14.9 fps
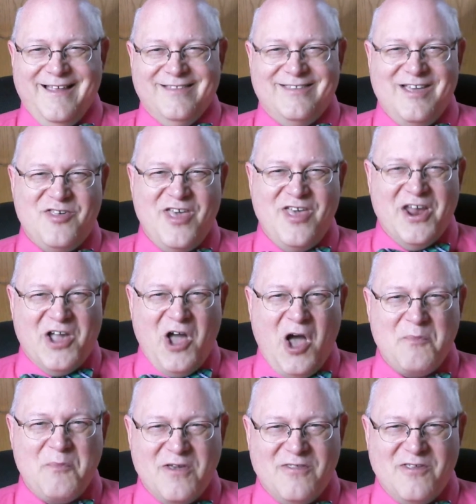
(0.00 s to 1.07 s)
they sent a
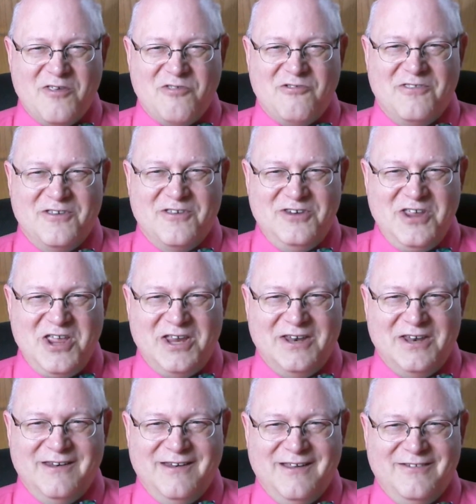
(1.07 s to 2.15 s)
copy of this to the
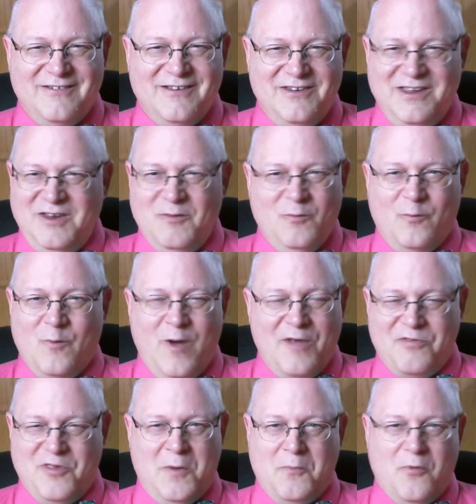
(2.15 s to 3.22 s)
dean, and the dean
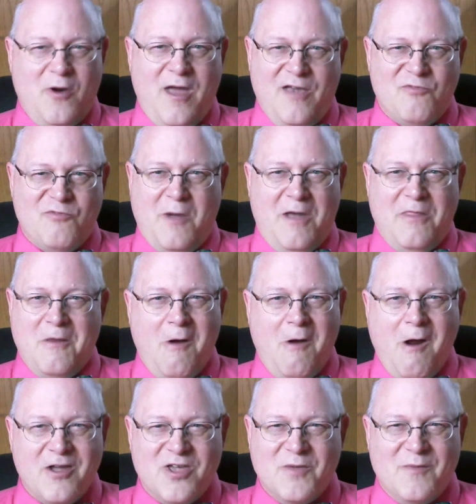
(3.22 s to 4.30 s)
wasn't impressed by their
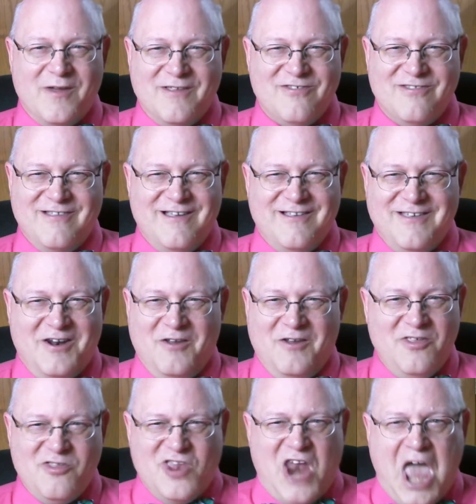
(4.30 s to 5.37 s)
arguments.
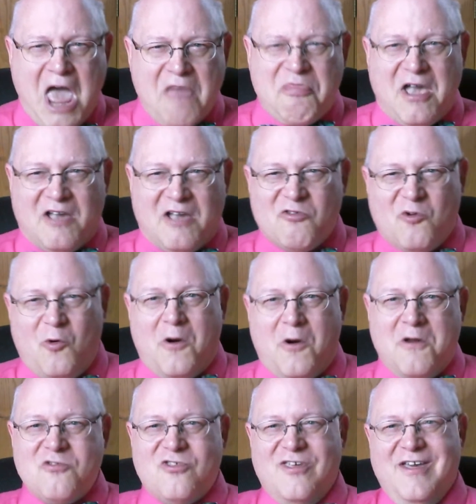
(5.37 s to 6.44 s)
This is an ethics
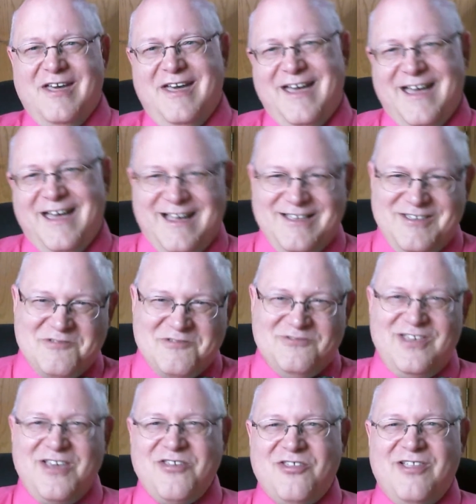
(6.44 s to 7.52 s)
course, and you
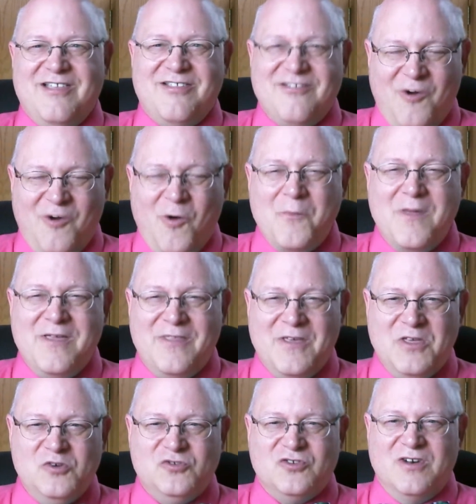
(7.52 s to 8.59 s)
just told me that
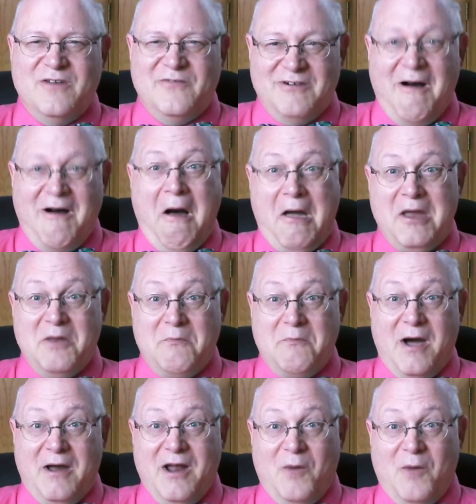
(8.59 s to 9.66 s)
you should have lied
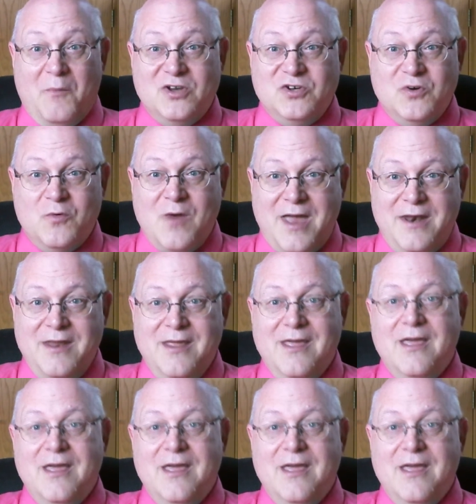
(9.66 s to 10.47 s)
about how much you read.